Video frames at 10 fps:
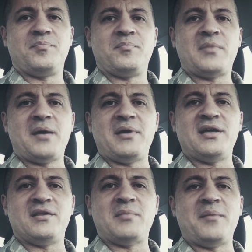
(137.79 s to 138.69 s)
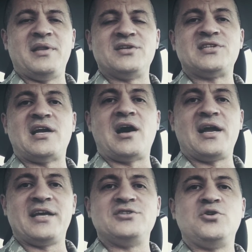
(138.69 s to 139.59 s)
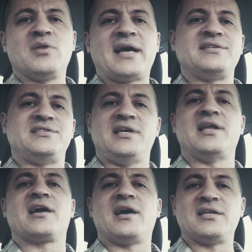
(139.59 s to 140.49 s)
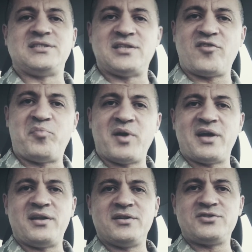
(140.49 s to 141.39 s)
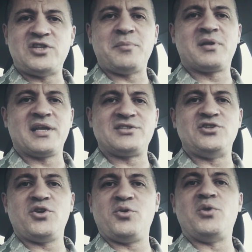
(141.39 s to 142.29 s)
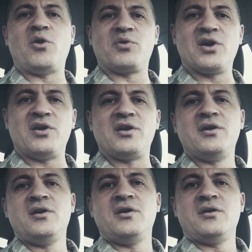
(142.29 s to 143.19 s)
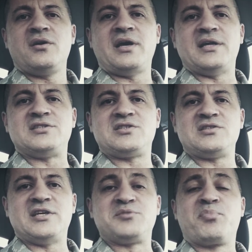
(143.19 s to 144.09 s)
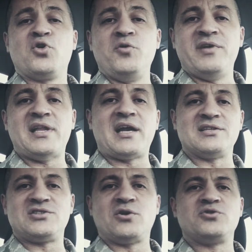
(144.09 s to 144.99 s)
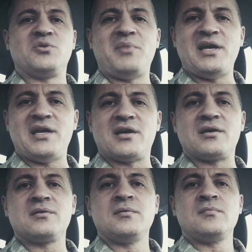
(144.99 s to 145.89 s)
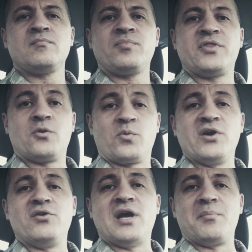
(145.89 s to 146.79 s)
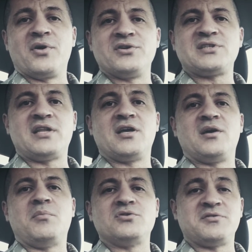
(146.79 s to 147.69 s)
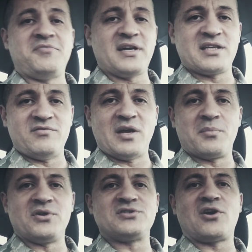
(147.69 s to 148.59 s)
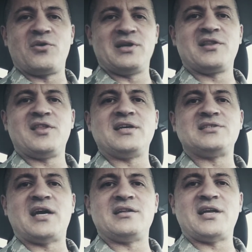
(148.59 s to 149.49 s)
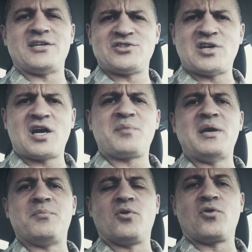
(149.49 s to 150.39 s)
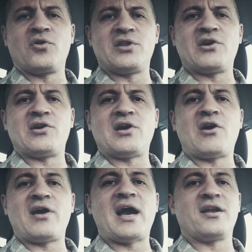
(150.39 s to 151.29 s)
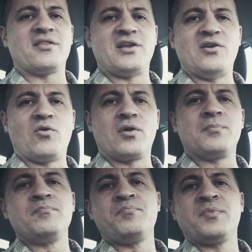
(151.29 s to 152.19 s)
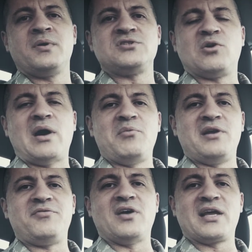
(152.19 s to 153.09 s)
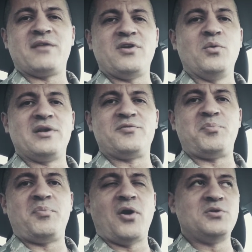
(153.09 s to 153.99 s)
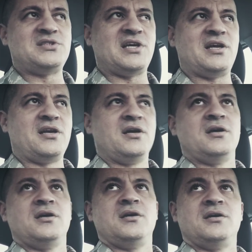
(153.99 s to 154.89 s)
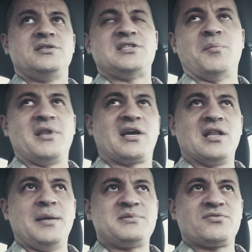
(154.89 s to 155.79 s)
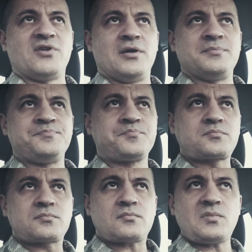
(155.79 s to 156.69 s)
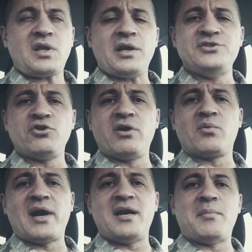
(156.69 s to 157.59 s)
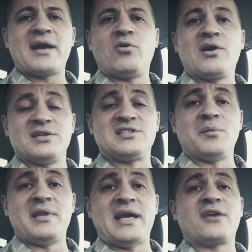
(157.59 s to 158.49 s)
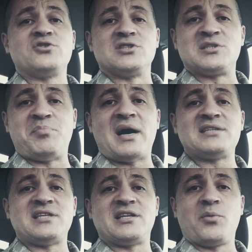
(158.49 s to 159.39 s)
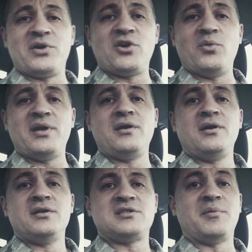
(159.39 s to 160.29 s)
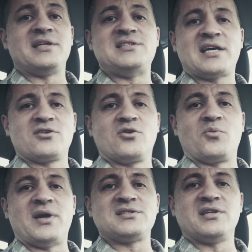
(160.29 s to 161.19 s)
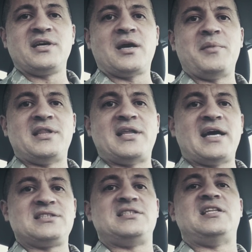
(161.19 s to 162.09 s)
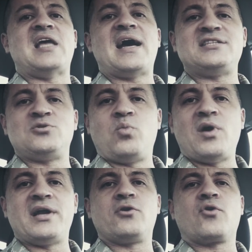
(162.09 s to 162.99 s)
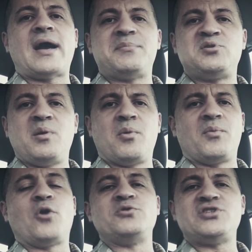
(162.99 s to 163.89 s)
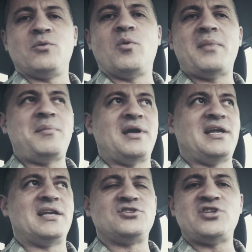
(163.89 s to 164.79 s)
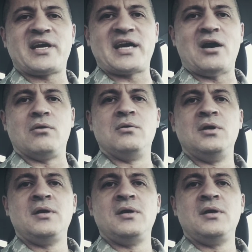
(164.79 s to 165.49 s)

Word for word: Maybe there's that audience who likes seeing that kind of stuff, but cheap clicks do you no good. It's proven that on social media, the real numbers and the most effective numbers are in the things that shock people or are out of the norm. So I would have felt like if you would have posted some of the clips from Joey Ryan and Michael Elgin, some of the actual spots that they were doing, some of the technical wrestling, I mean, that's what grabs people. Oh shit, well maybe I need to check out